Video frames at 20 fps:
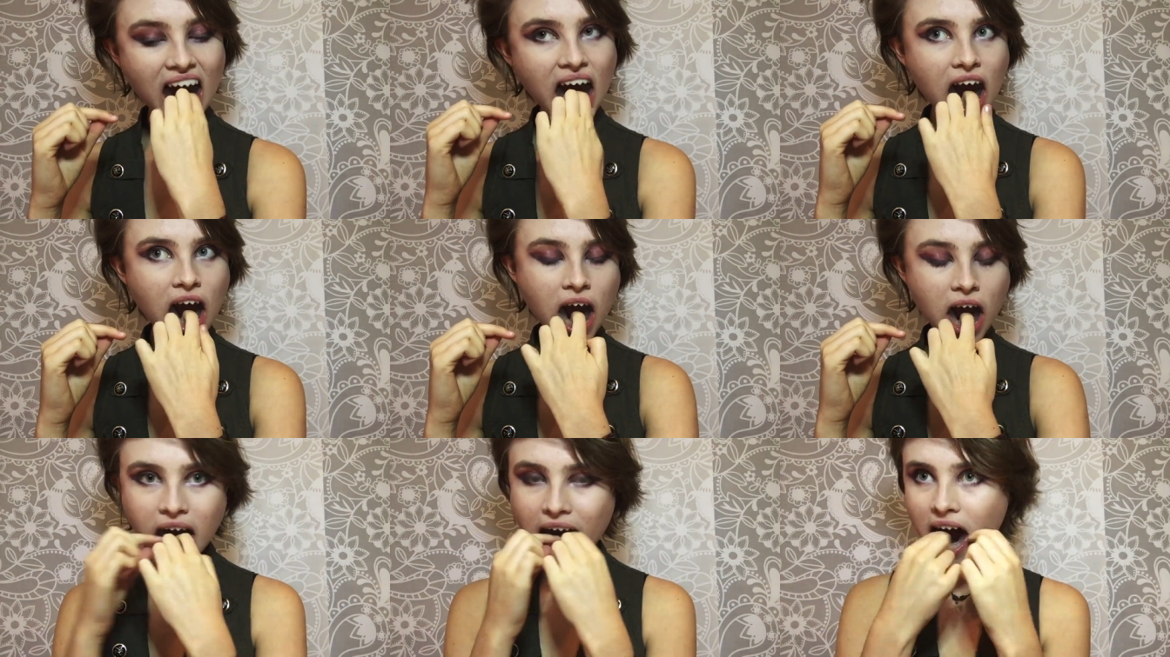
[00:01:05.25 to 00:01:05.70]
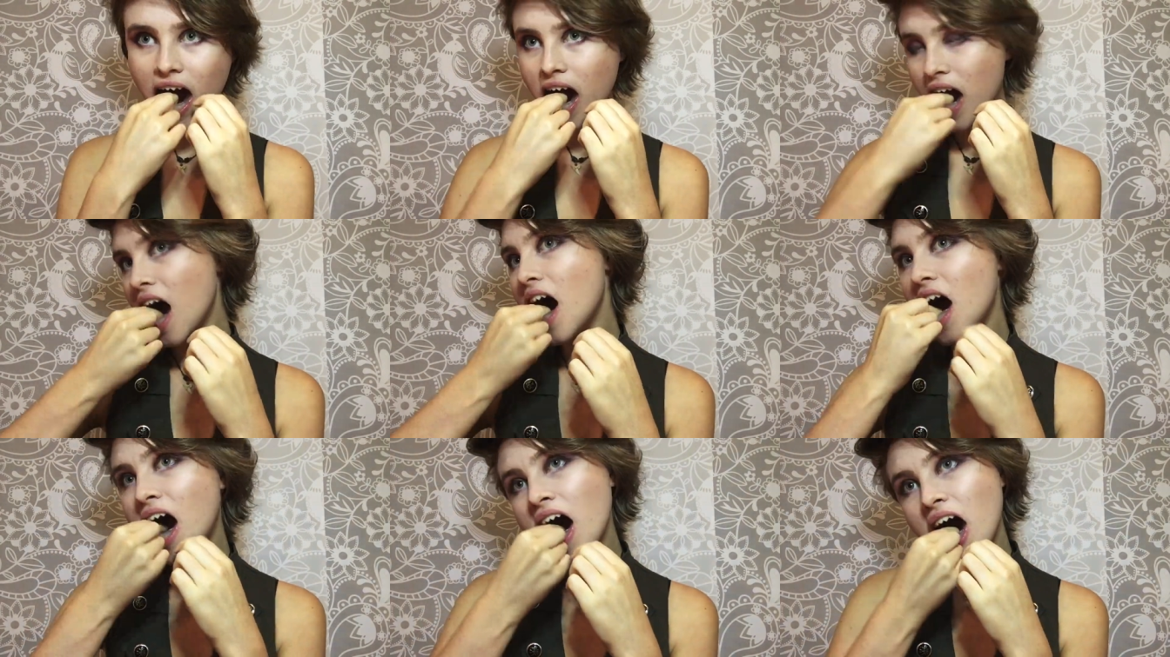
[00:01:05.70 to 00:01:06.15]
Once you've
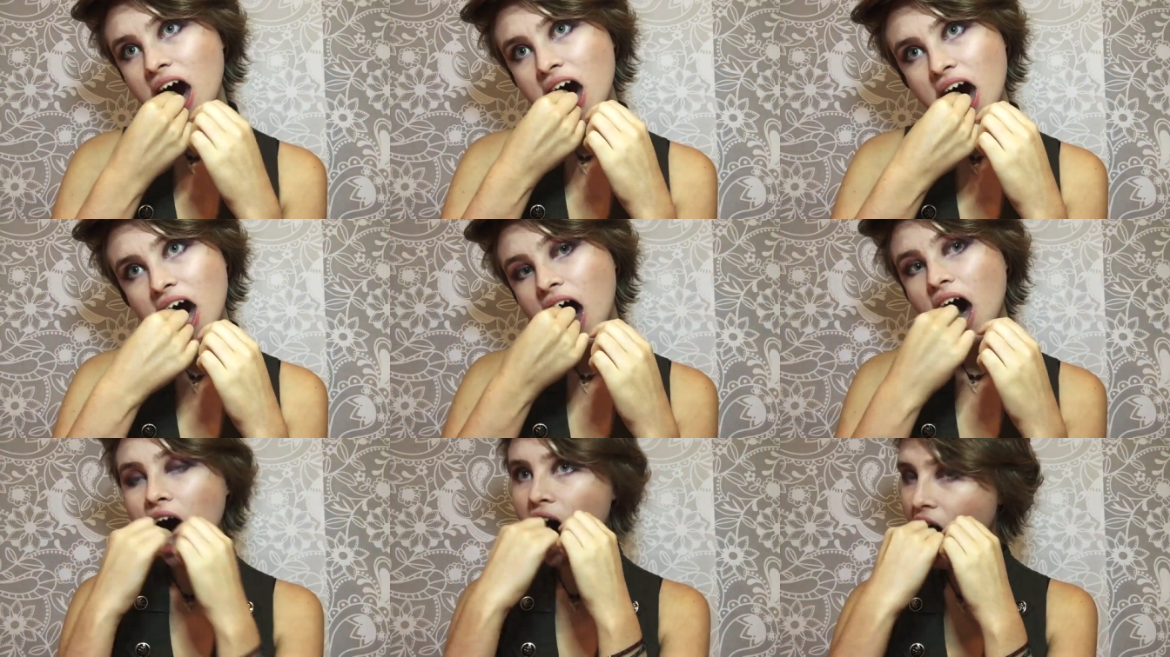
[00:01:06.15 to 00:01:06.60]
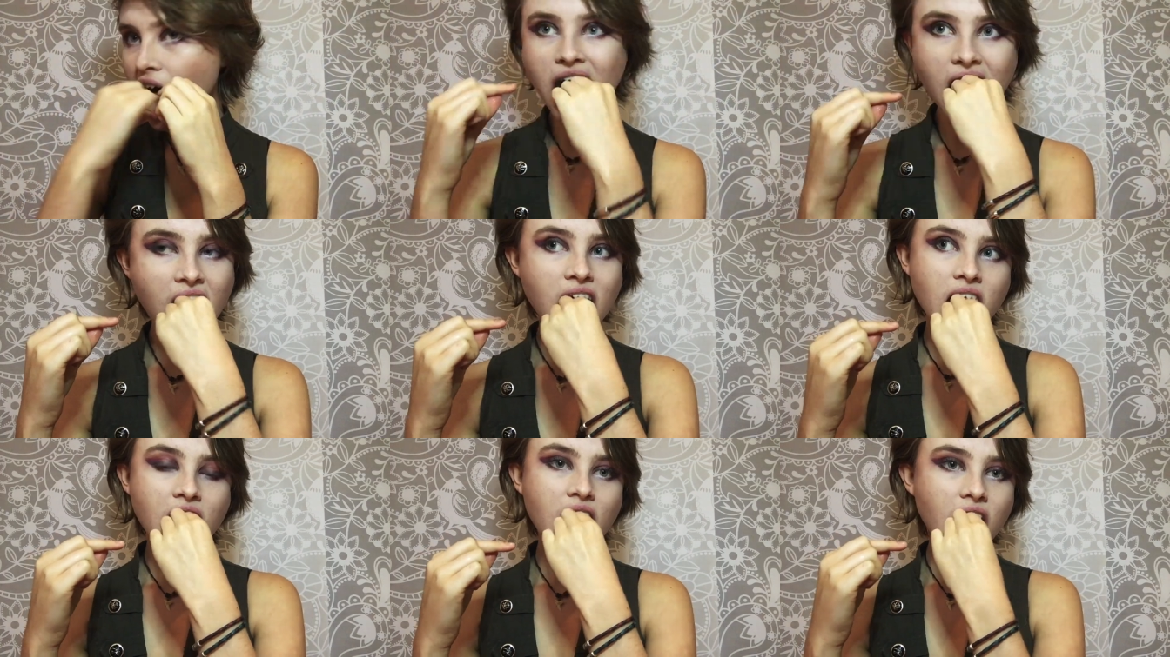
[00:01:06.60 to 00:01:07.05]
got it in there, you're going to start
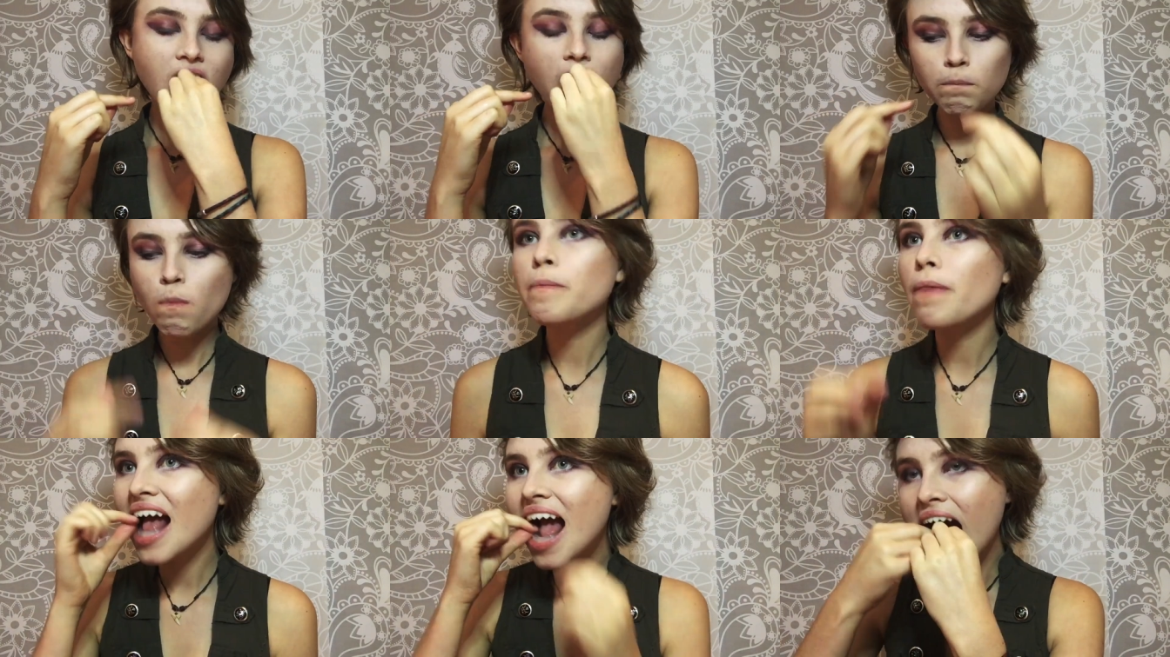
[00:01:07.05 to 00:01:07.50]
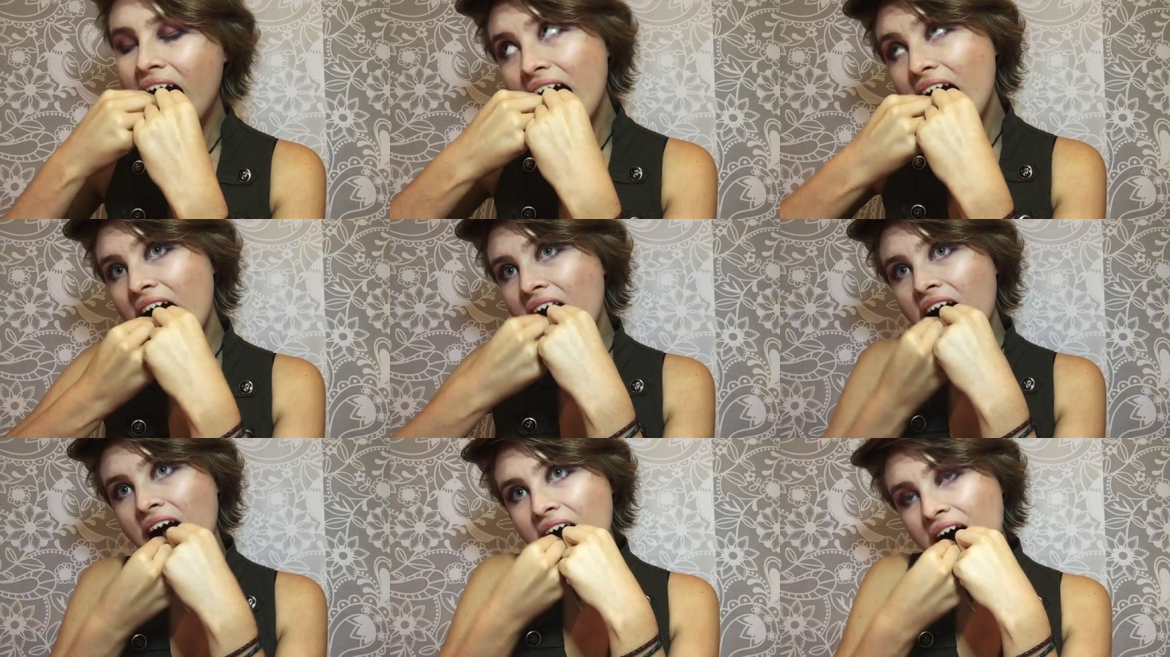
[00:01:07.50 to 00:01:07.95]
molding the
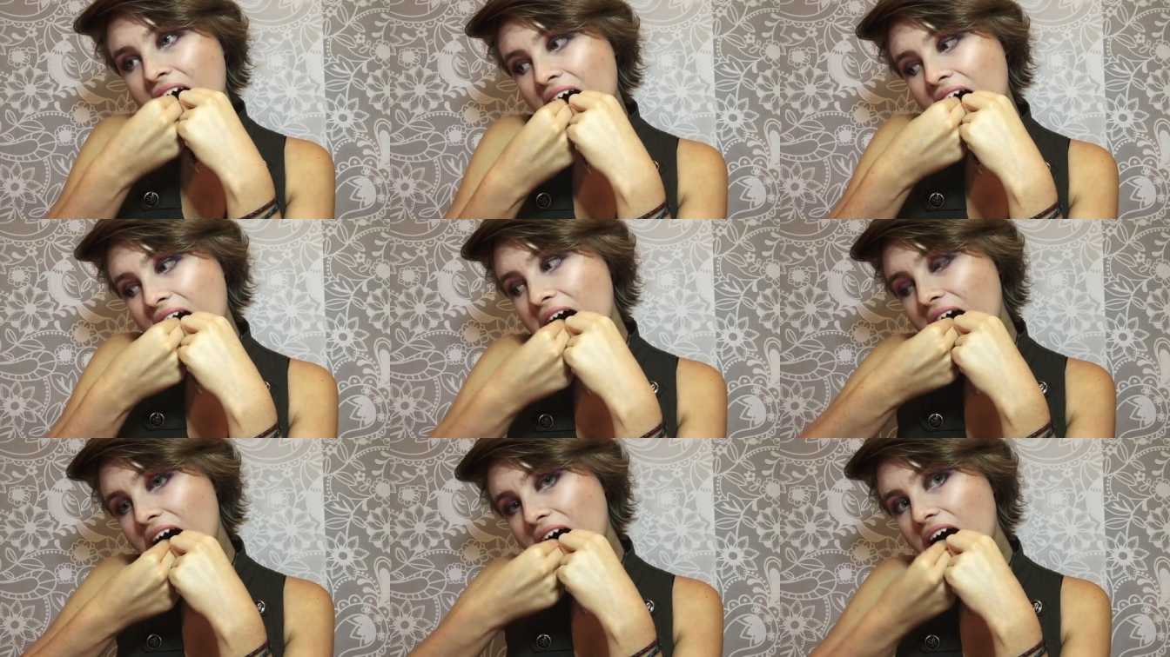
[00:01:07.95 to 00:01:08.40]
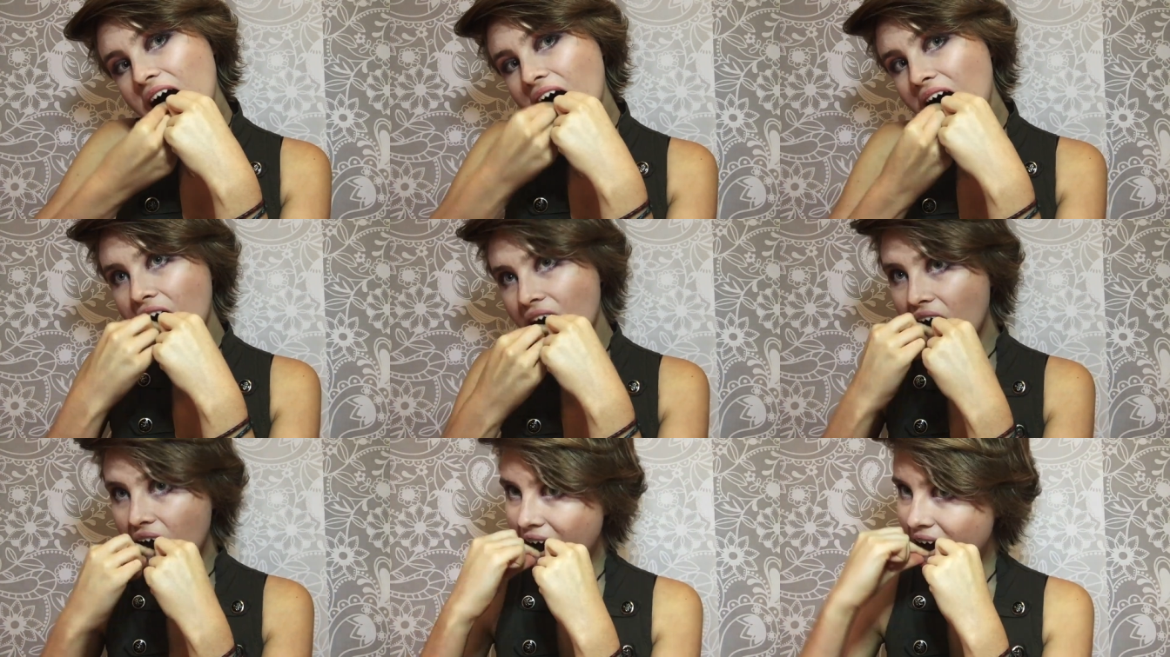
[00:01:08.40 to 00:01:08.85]
plastic to your teeth
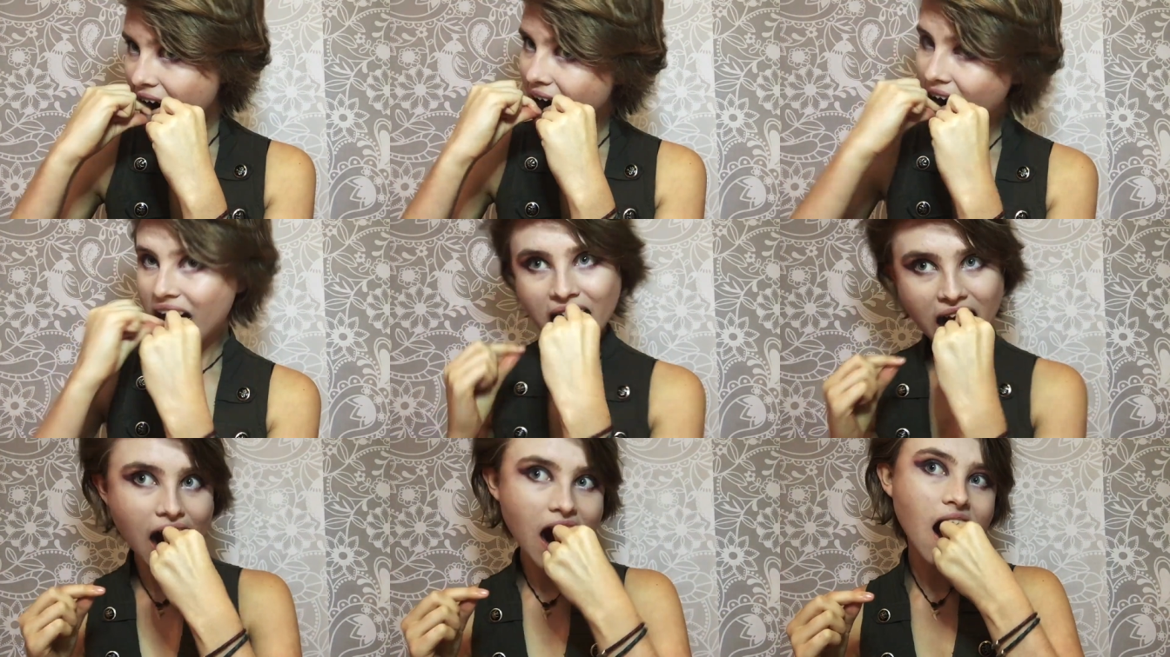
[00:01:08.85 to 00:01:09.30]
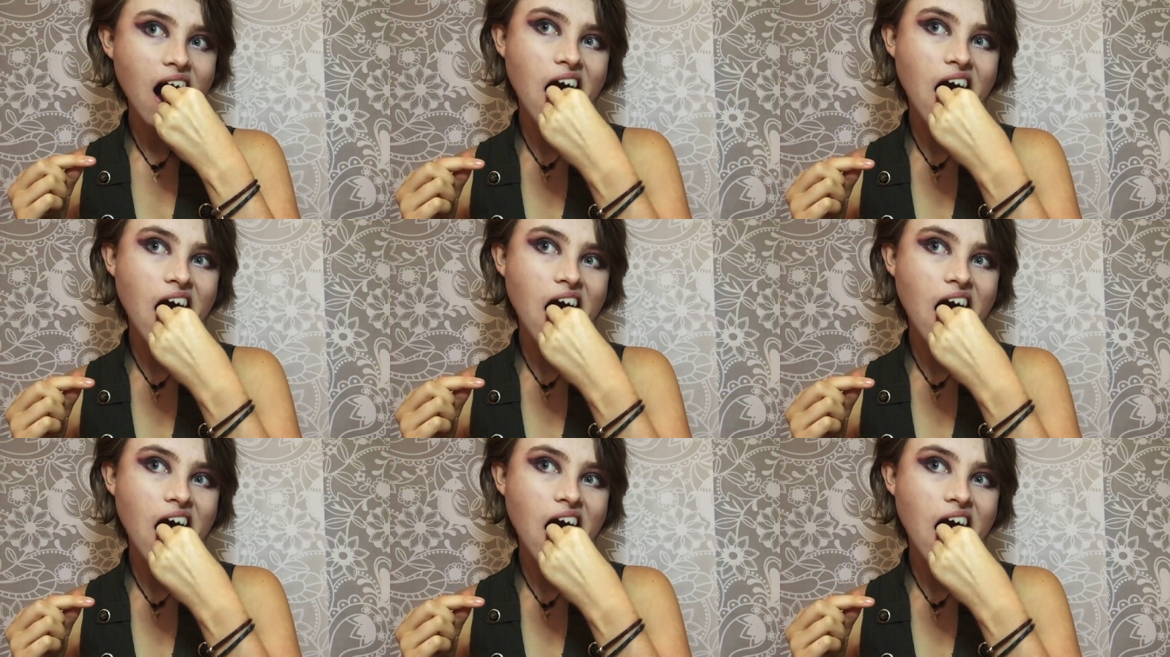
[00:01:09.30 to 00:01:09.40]
and forcing any